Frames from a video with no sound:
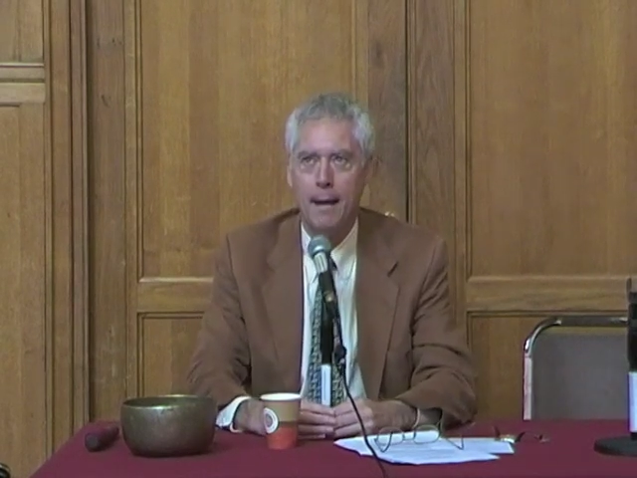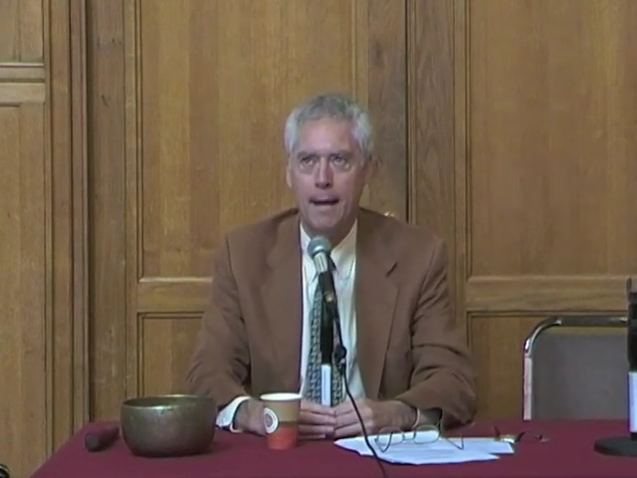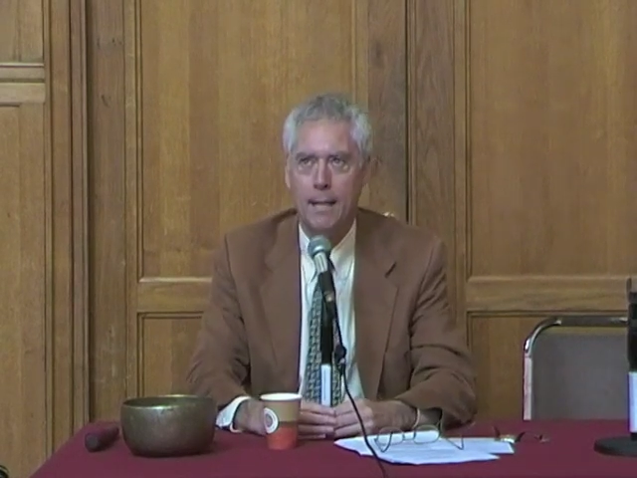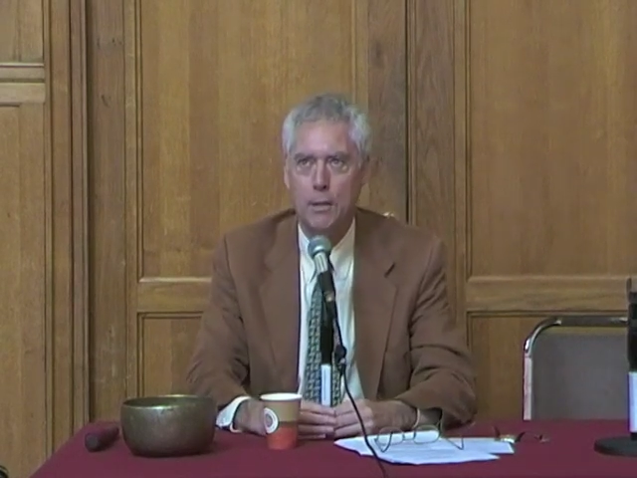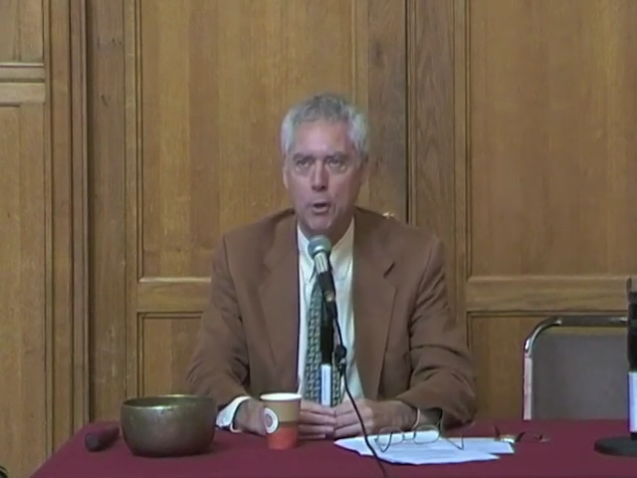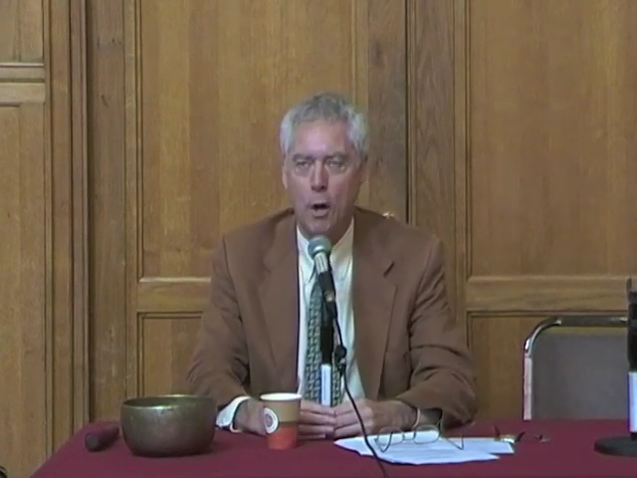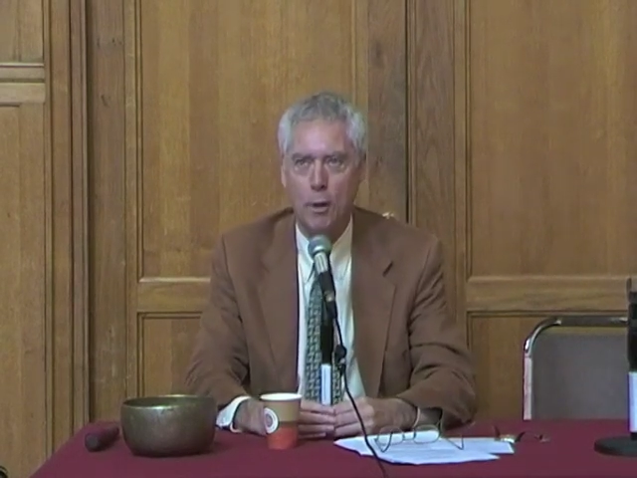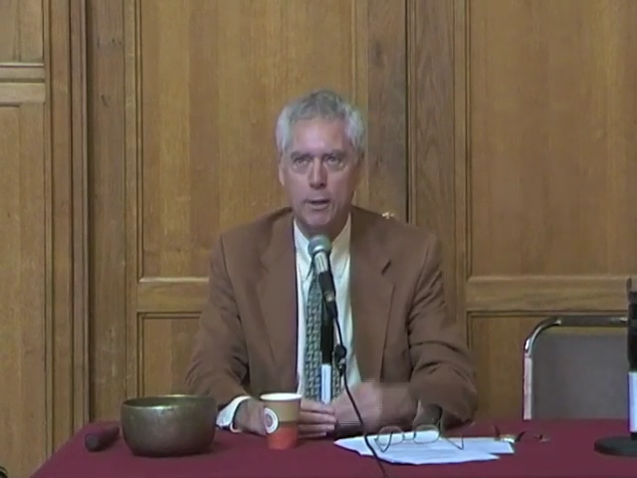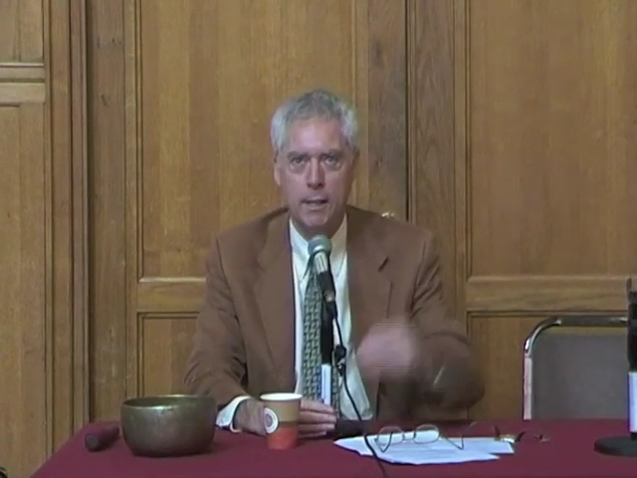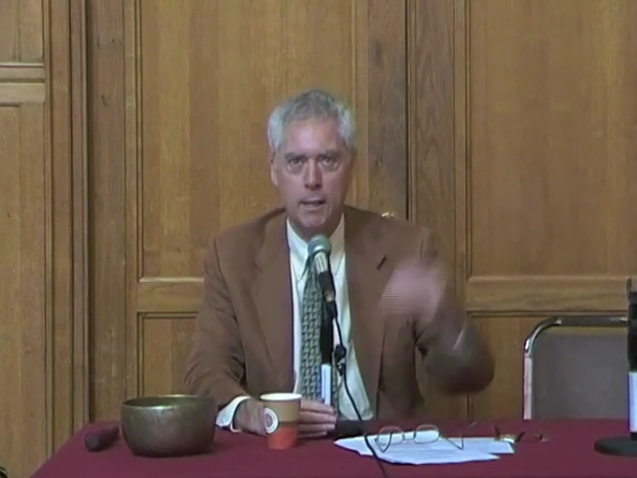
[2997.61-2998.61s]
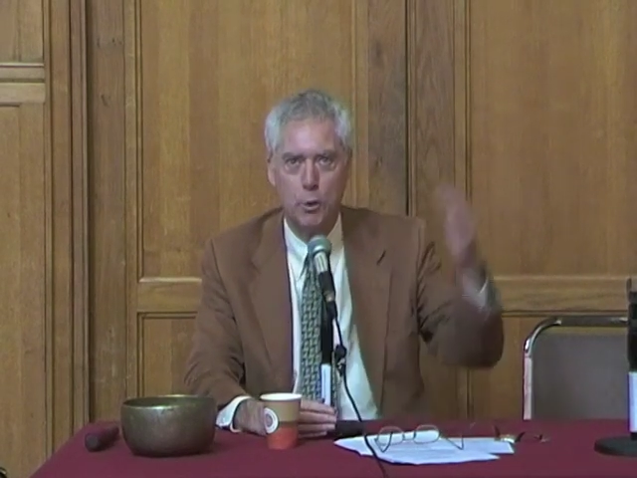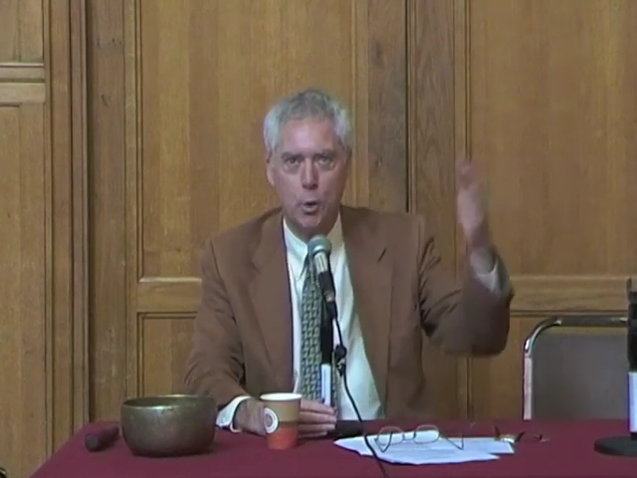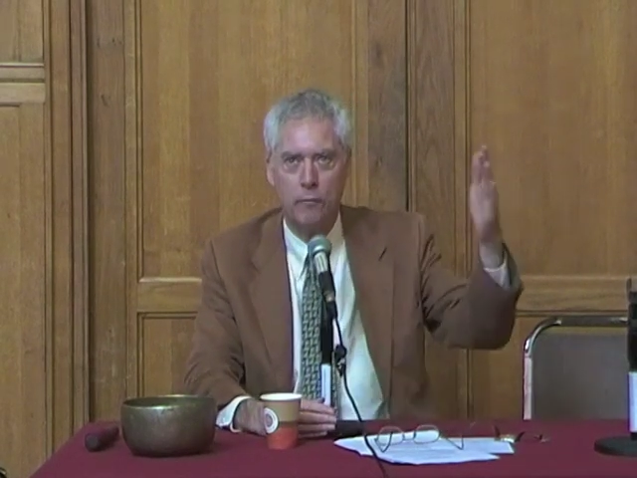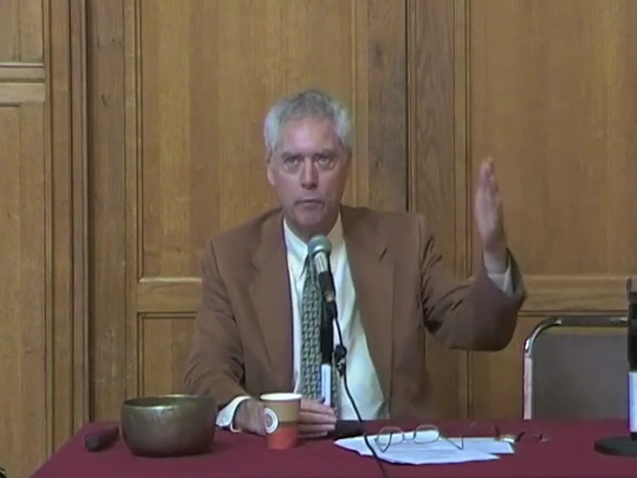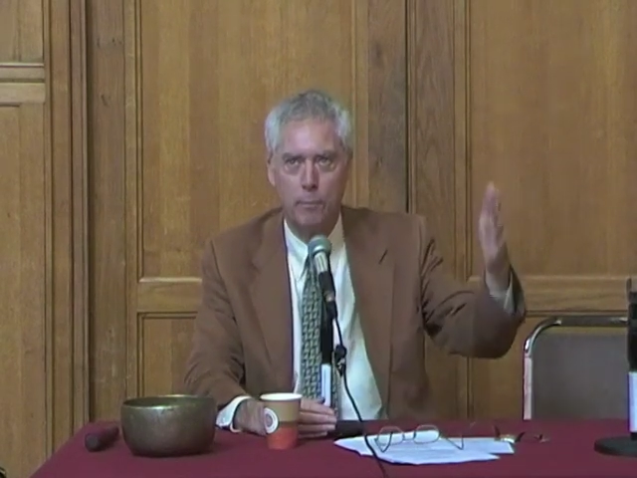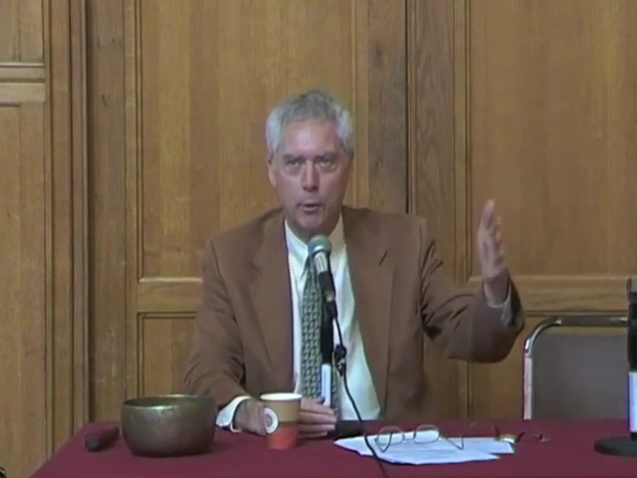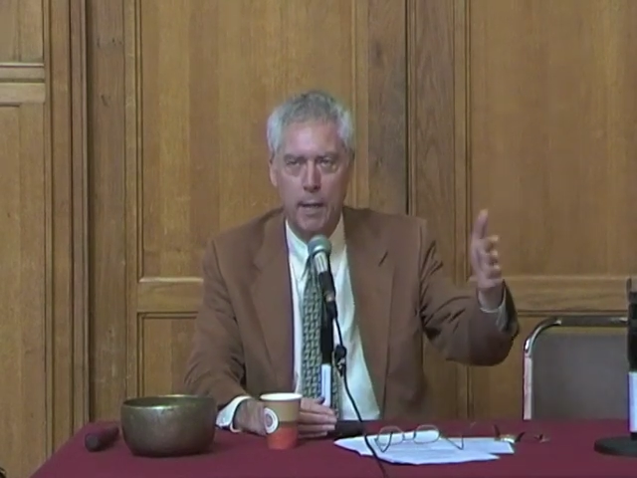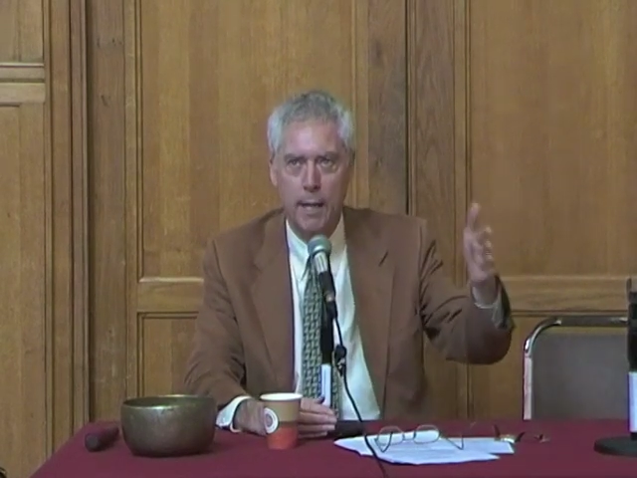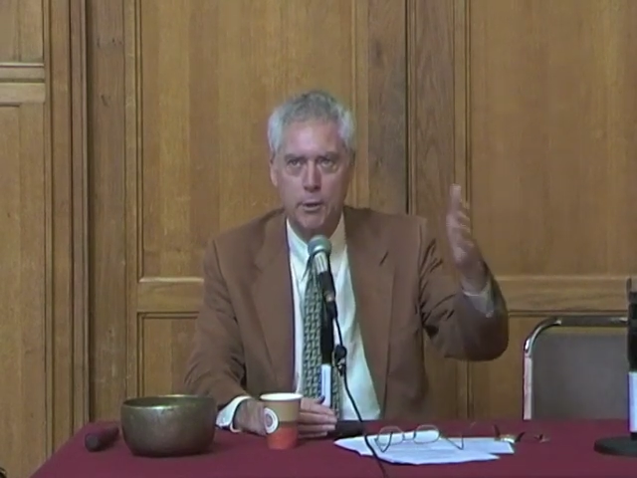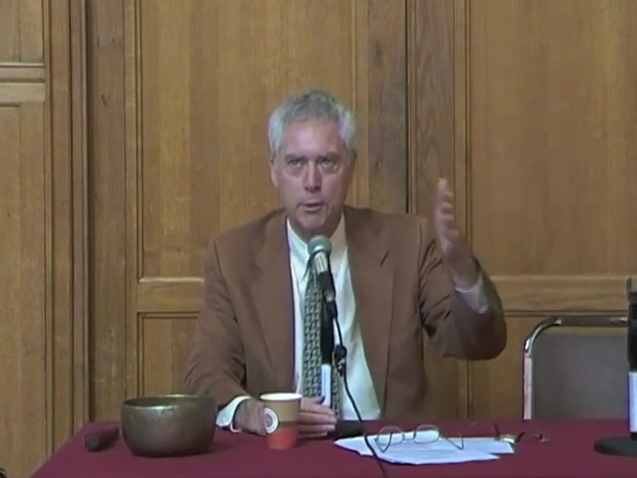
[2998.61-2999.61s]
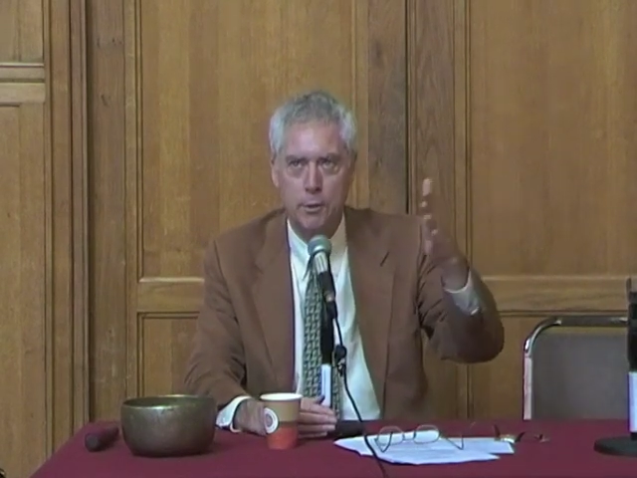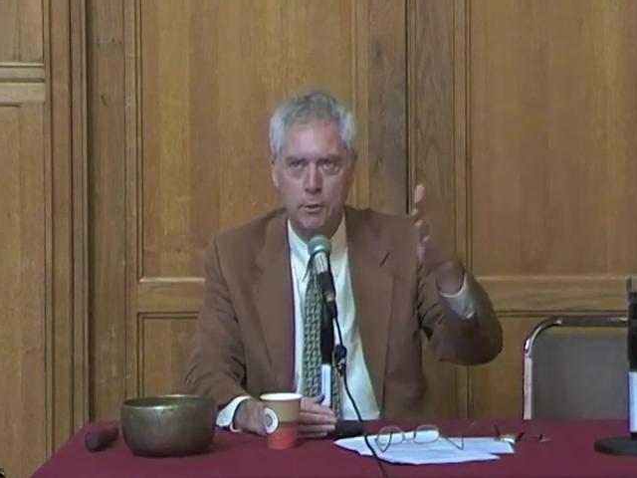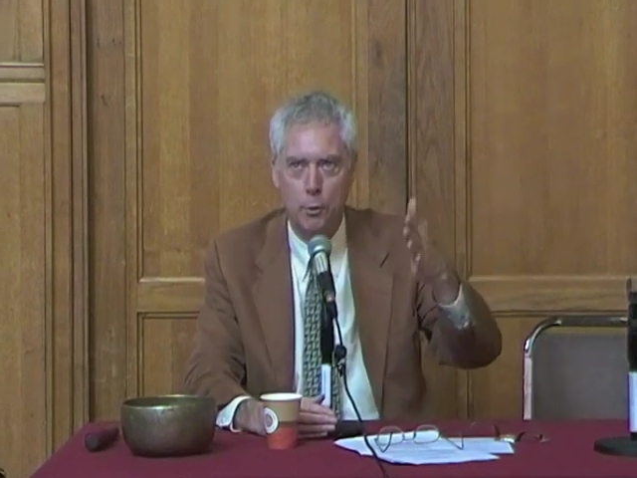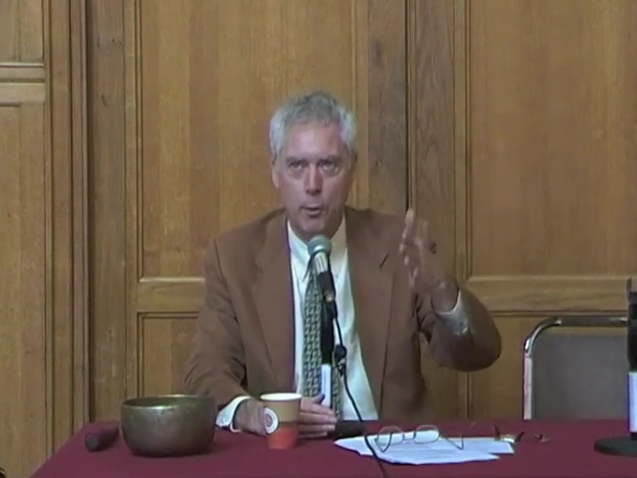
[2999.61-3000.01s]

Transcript: as Augustine is going from purgation to